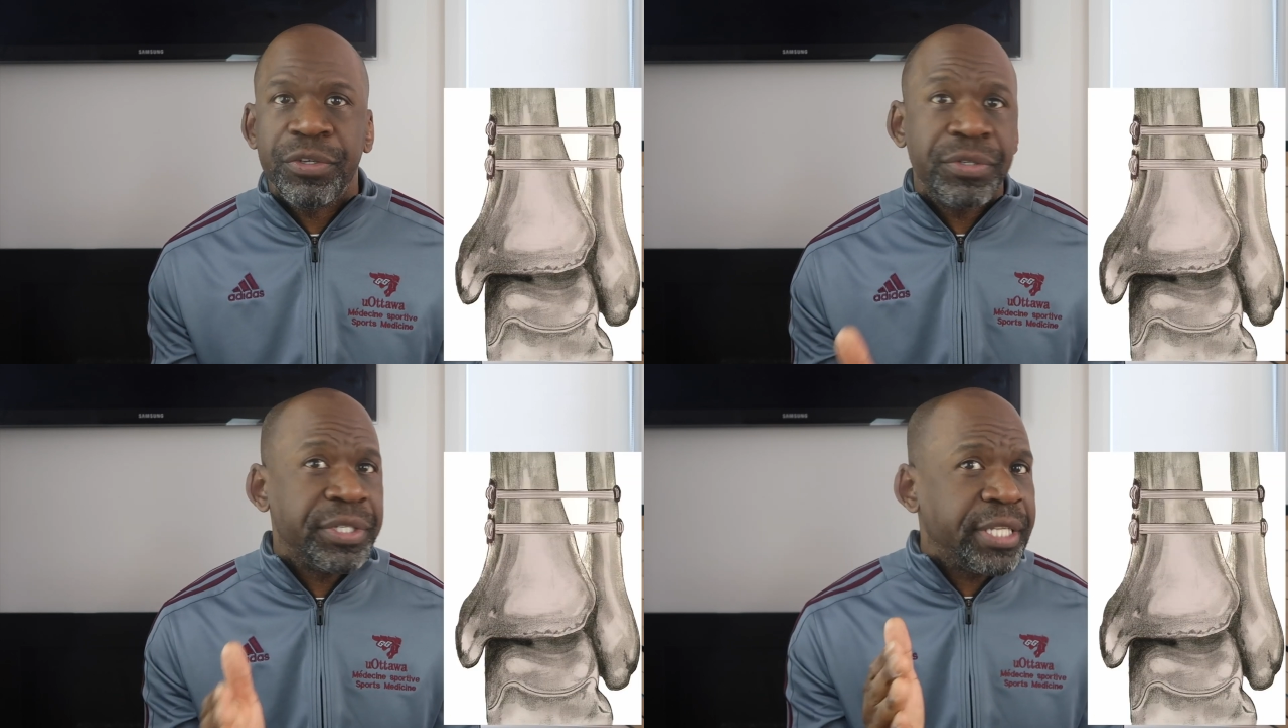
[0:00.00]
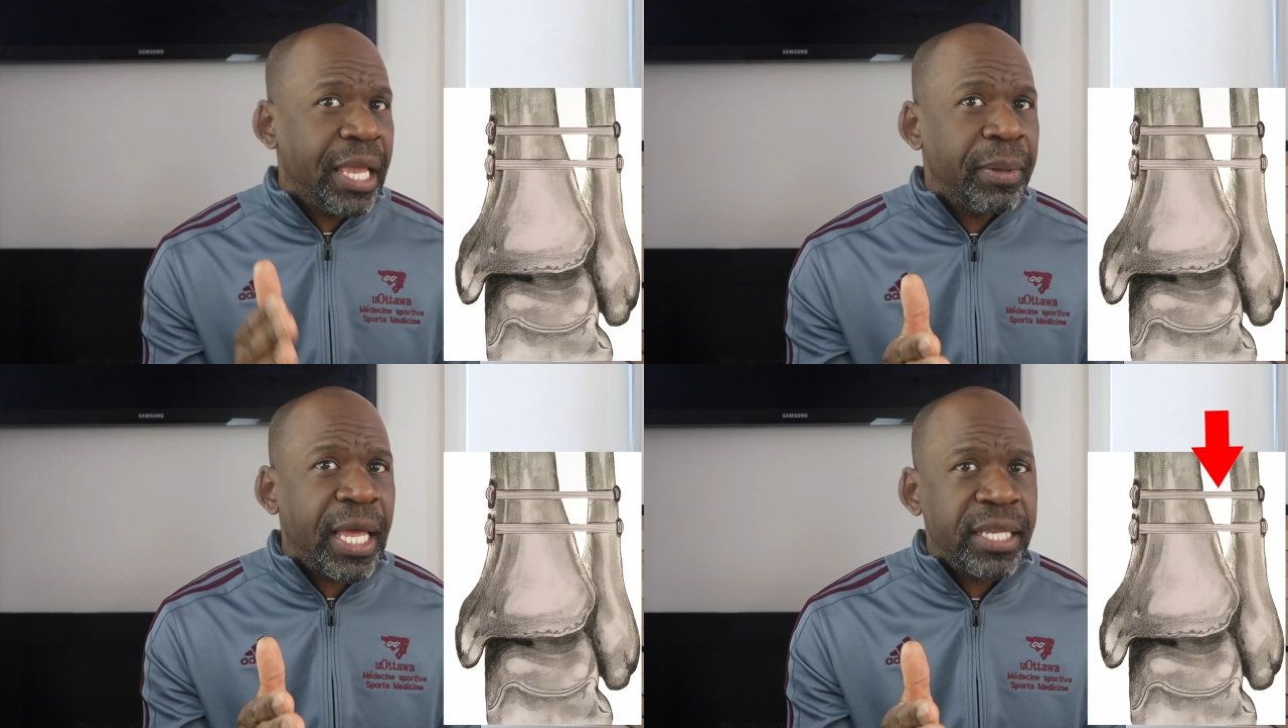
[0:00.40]
to
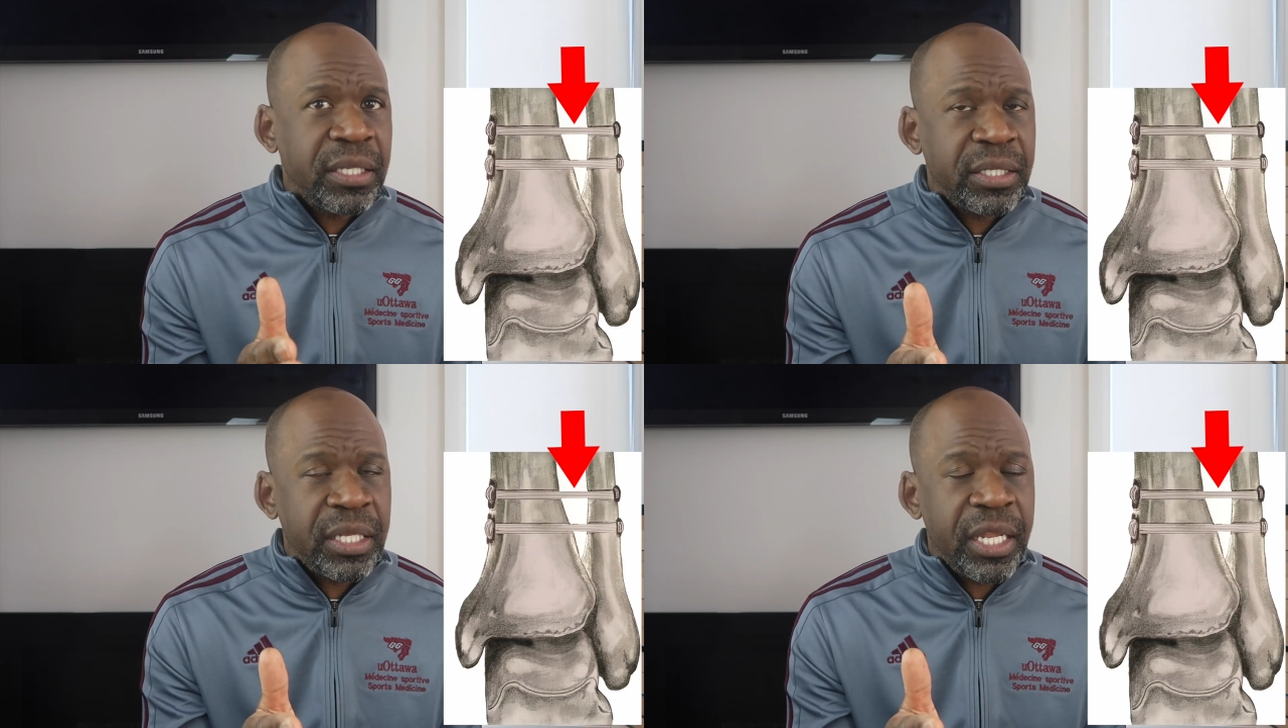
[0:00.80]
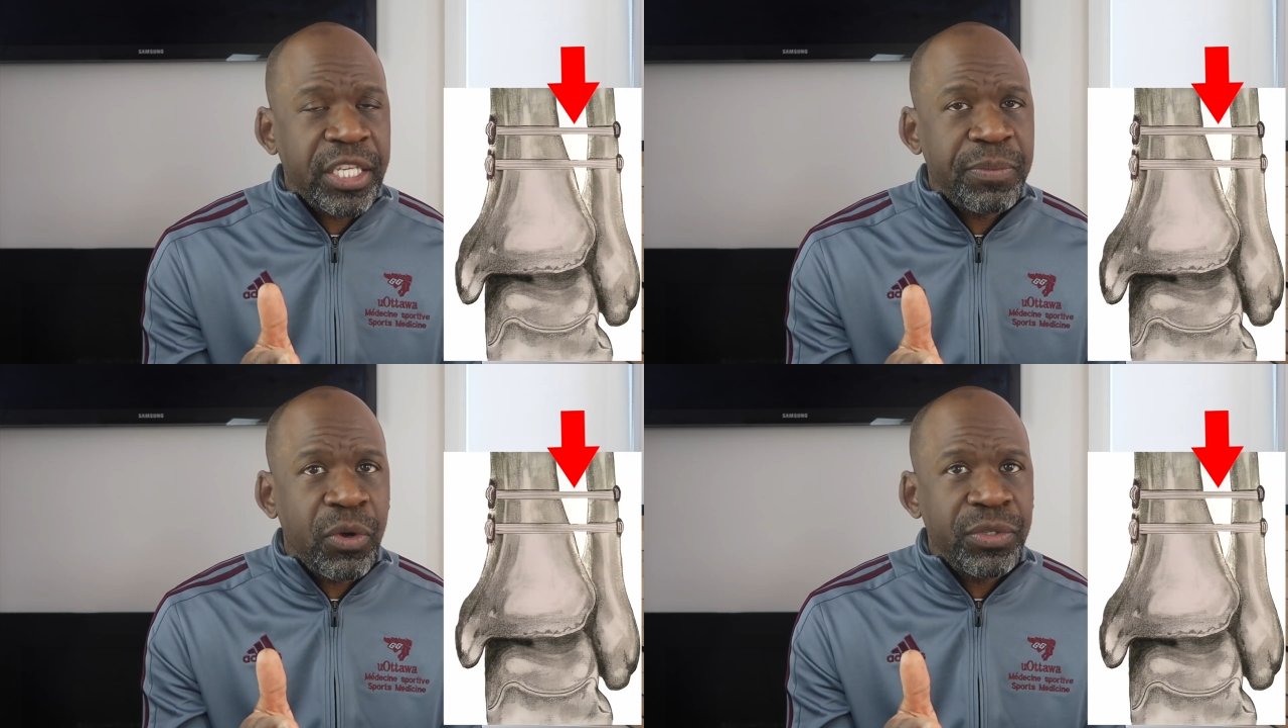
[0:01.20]
stabilize the
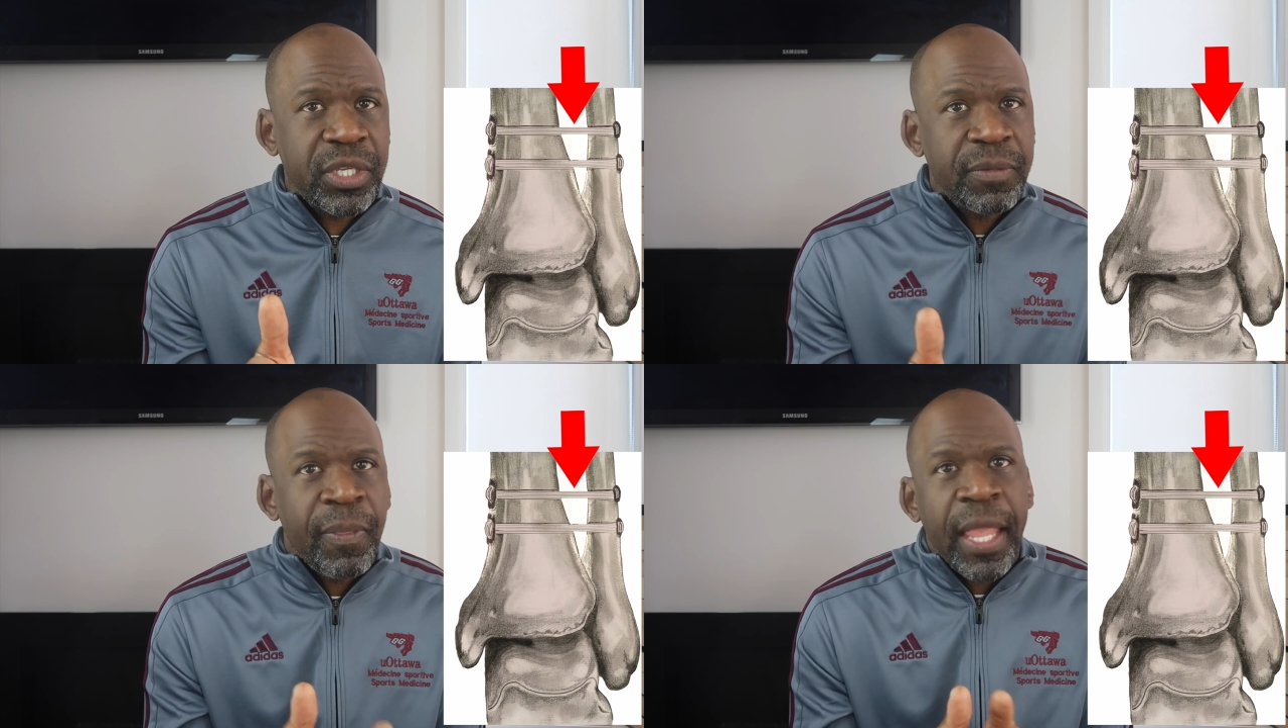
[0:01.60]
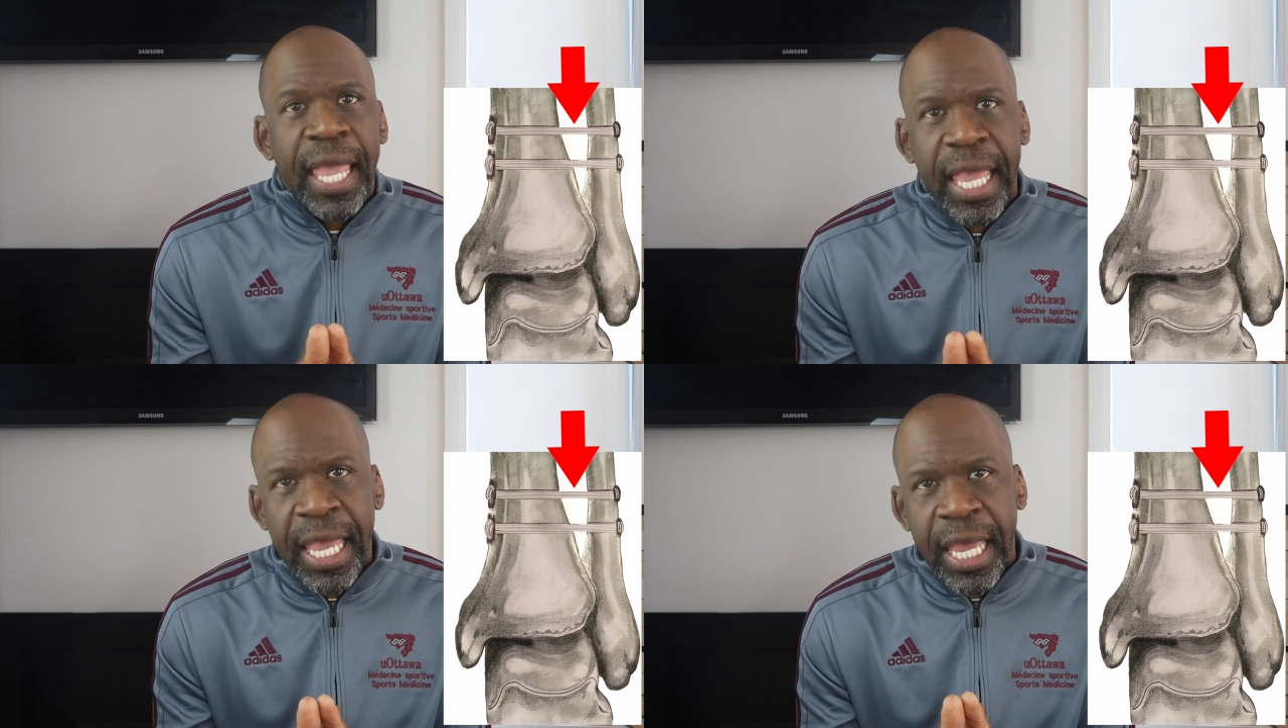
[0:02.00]
syndesmosis
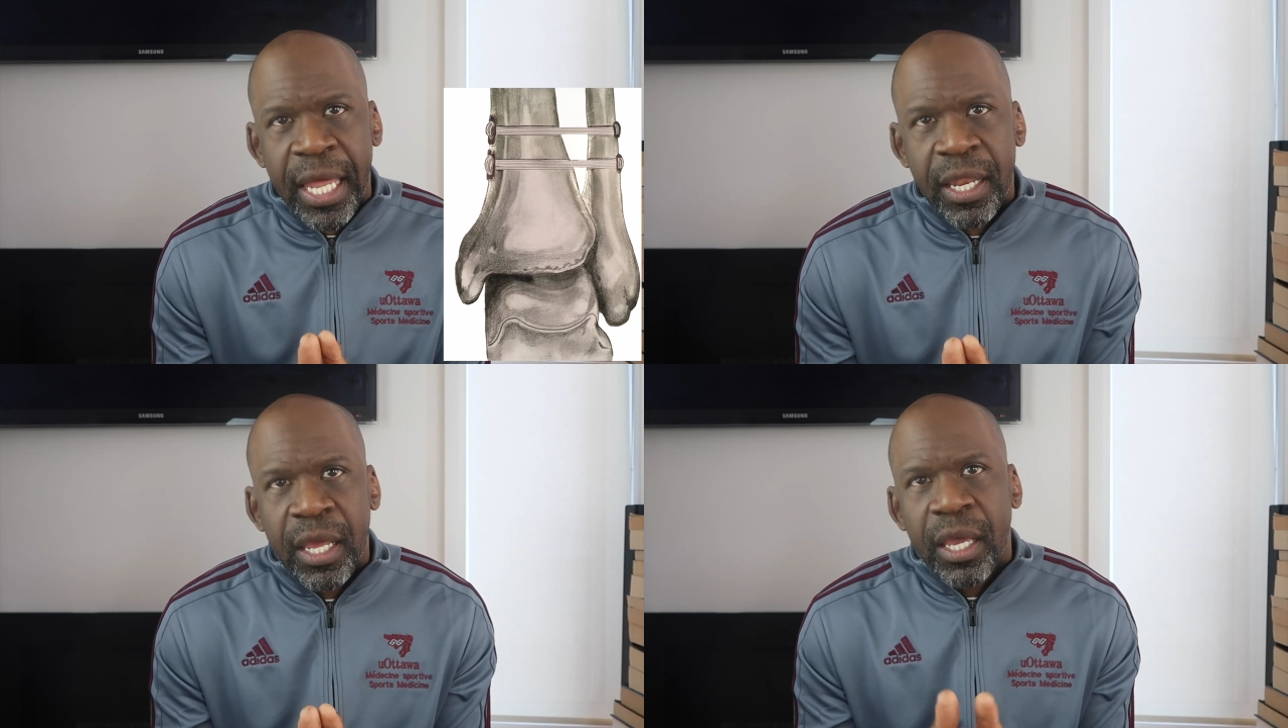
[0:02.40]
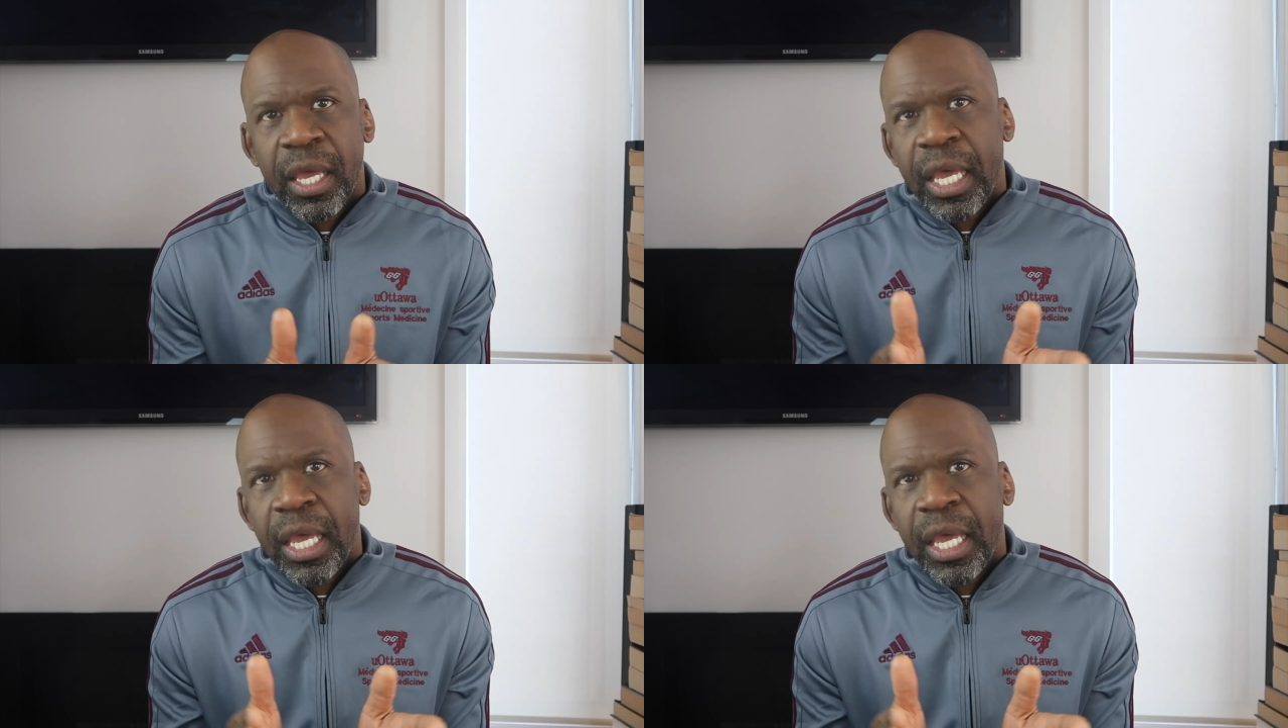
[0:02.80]
and